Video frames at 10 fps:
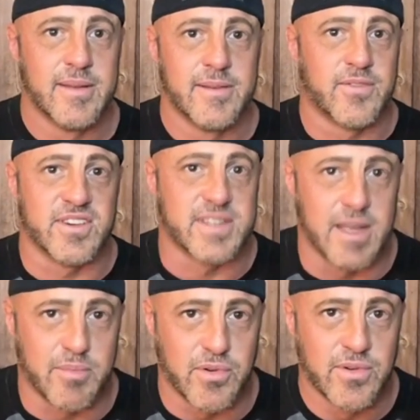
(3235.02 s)
for
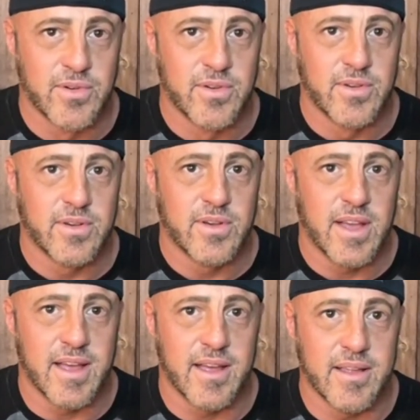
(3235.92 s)
example,
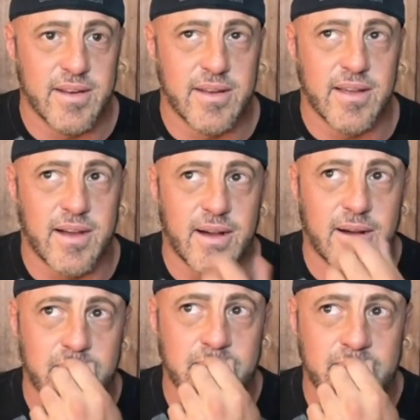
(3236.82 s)
and
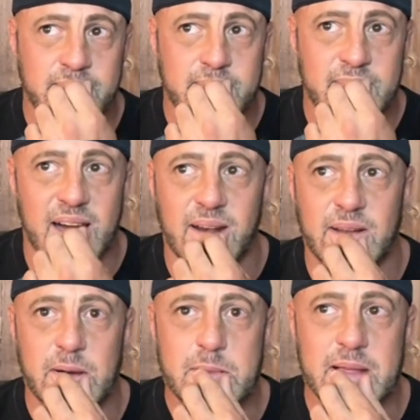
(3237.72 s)
um, I don't
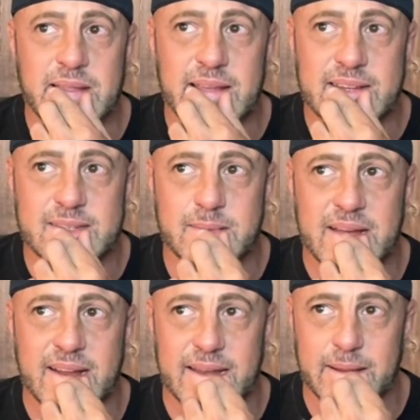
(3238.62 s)
know, probably like some
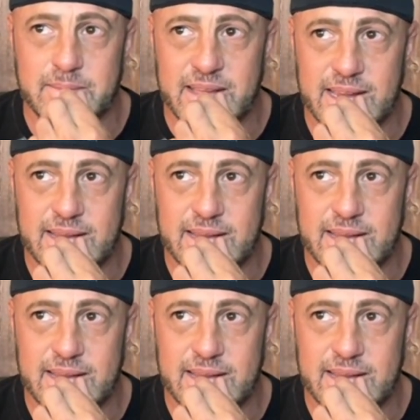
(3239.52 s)
guy named like